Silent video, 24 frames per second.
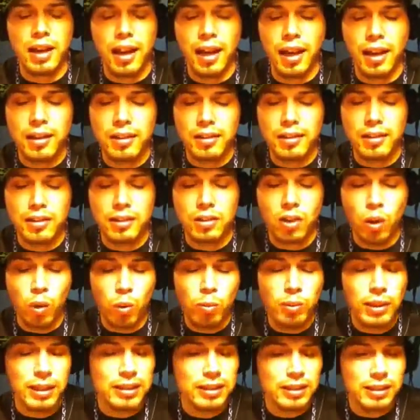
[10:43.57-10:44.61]
And
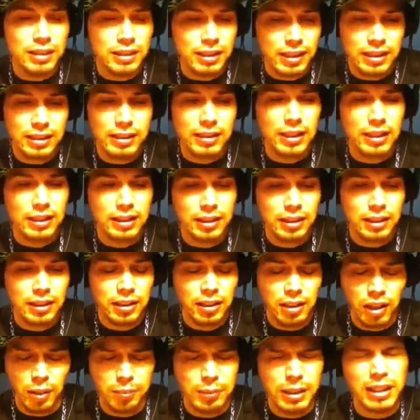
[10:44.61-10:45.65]
nobody sees it.
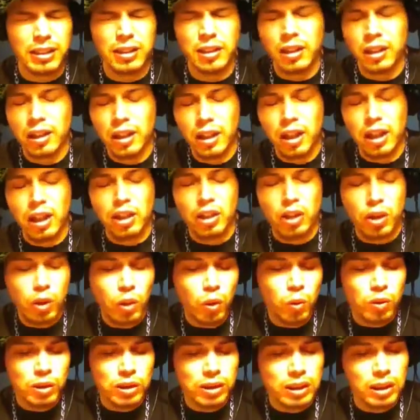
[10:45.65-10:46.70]
I mean, you
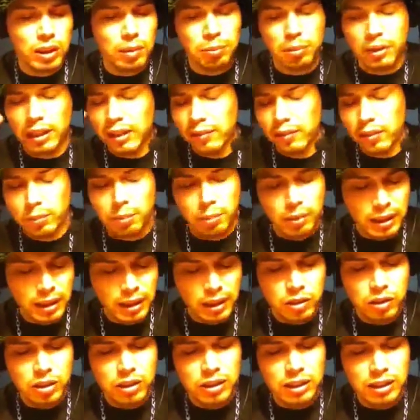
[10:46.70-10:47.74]
don't see it, but everybody
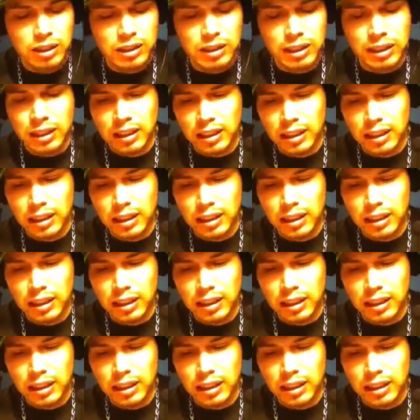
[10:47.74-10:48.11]
else sees it.